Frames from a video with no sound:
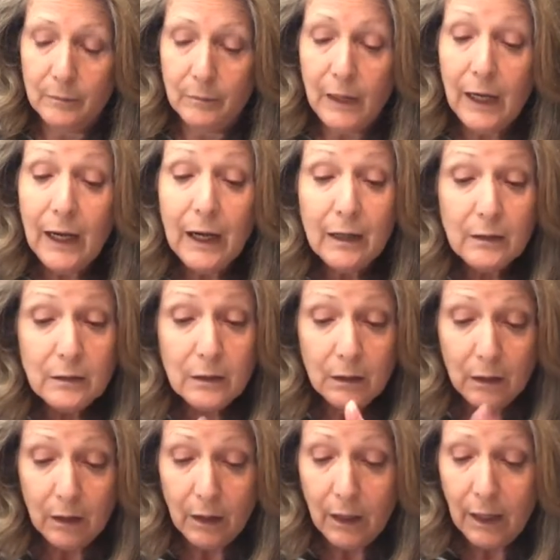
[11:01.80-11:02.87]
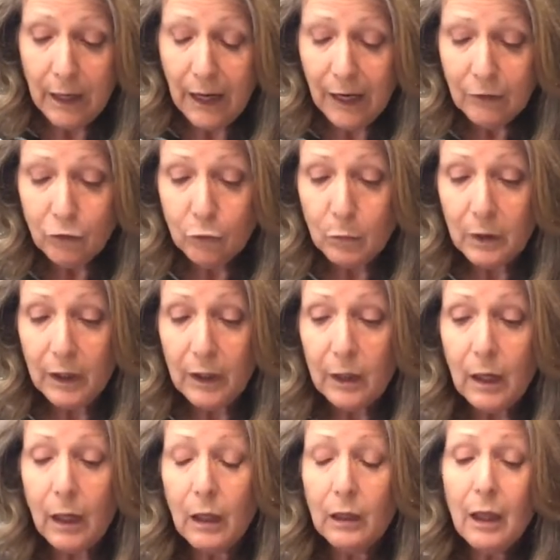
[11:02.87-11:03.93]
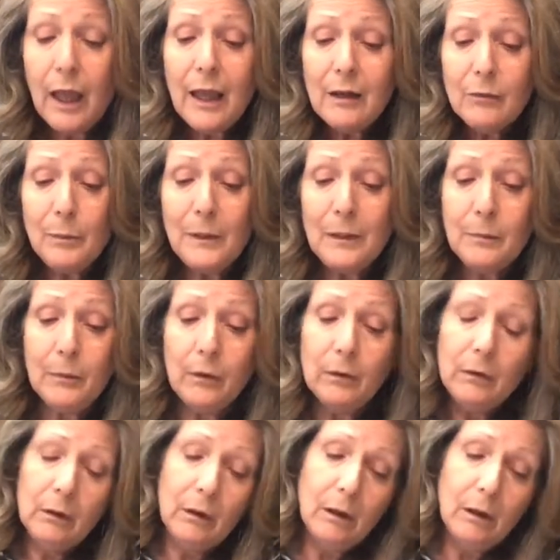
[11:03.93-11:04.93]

And actually, a lot of people,